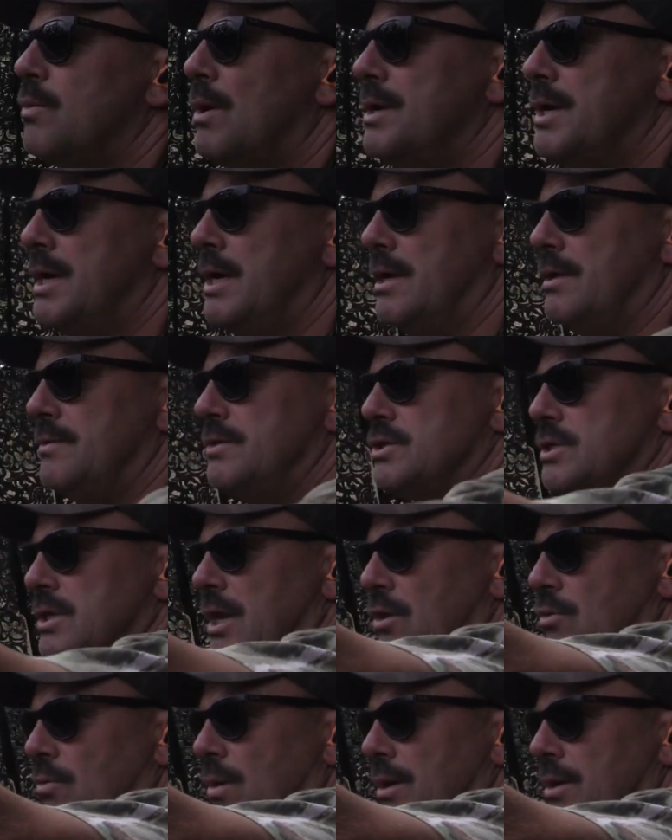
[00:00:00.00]
This one here, look, this
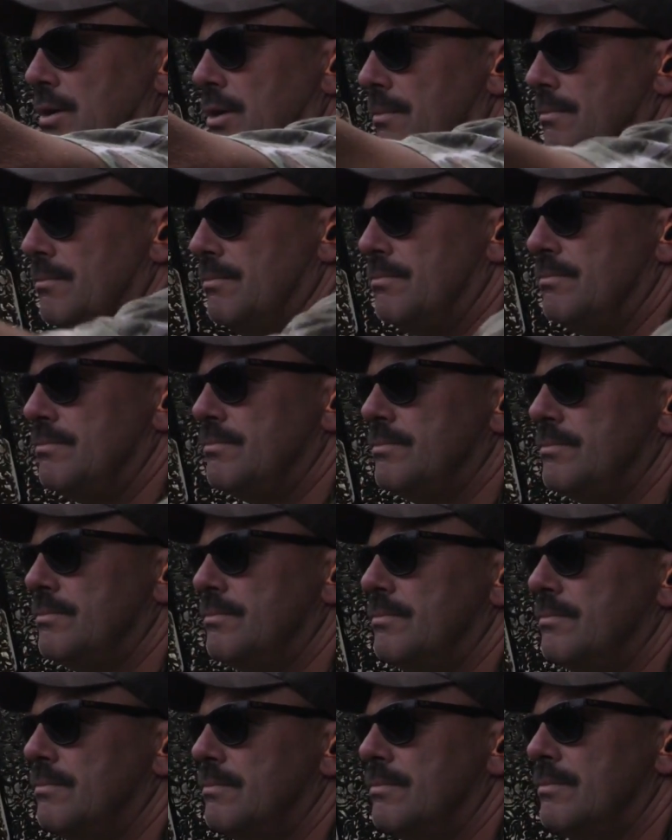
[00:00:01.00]
low one, look.
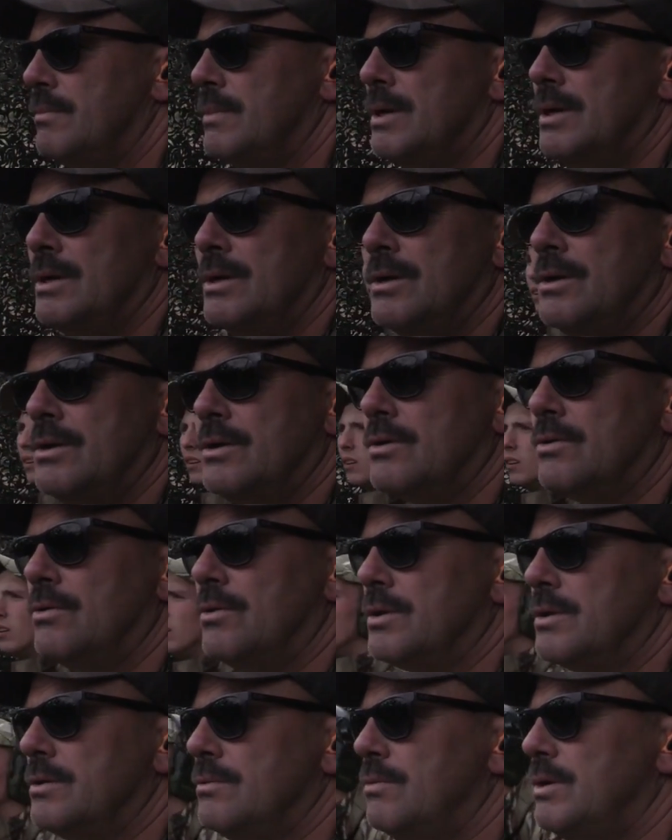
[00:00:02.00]

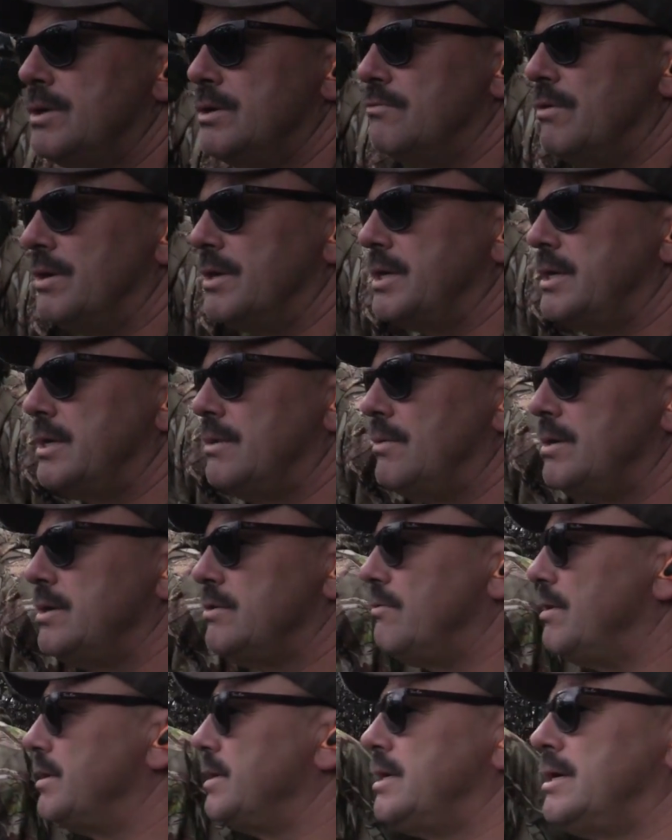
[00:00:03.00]
Oh, when
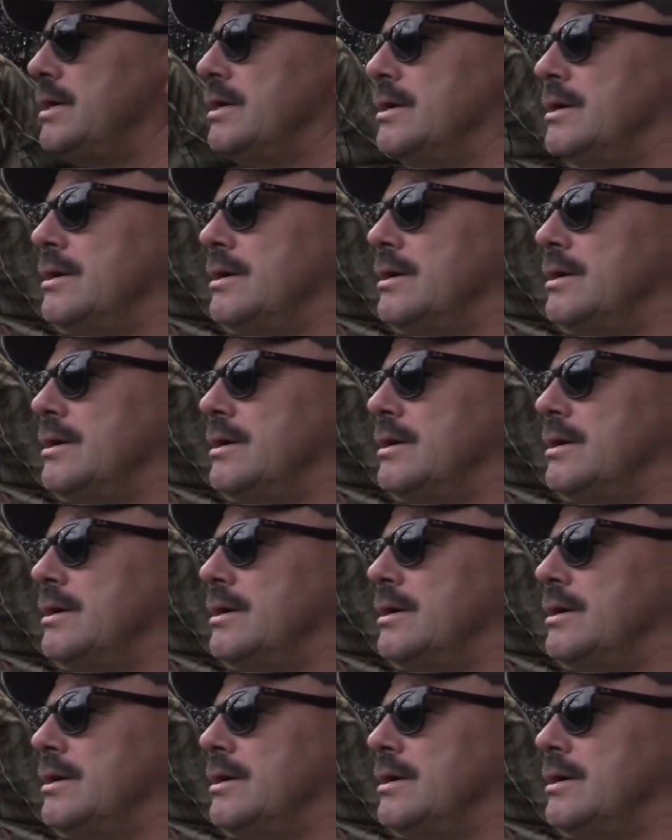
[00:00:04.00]
you're ready.